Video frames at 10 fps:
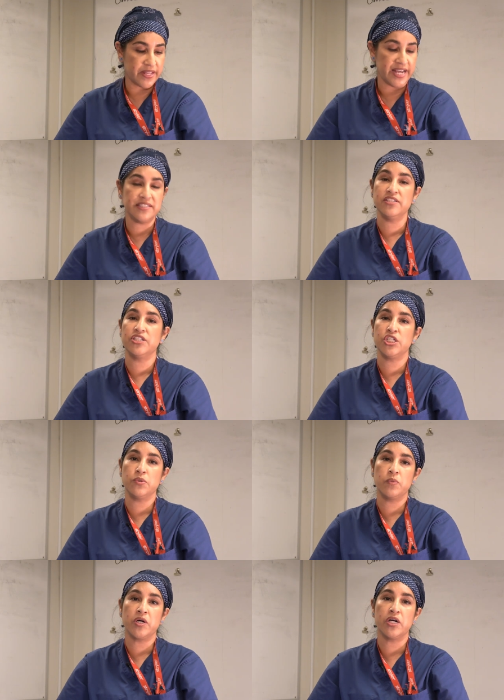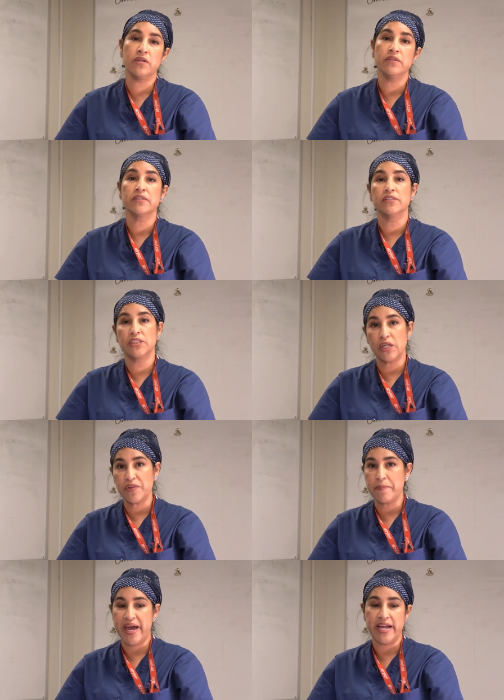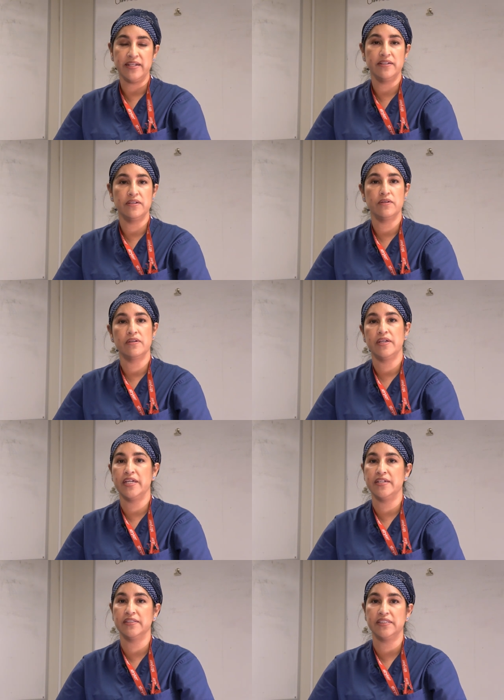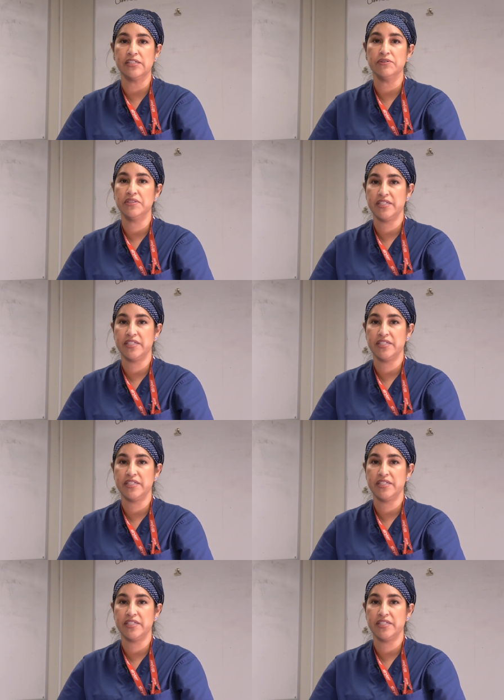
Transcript: Next, you will sew the mat in a single